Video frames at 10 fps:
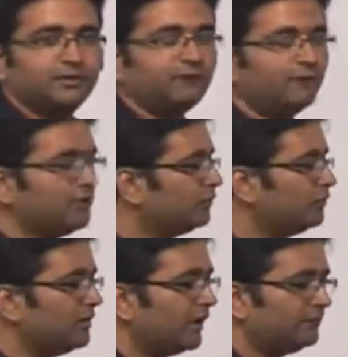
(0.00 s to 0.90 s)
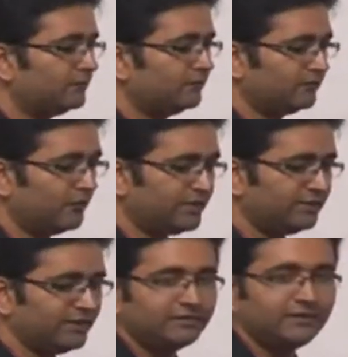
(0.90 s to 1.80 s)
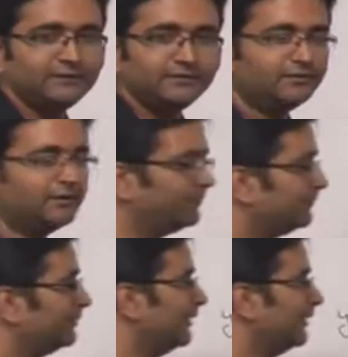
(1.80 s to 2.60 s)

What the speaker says: I want to know what is there inside the system.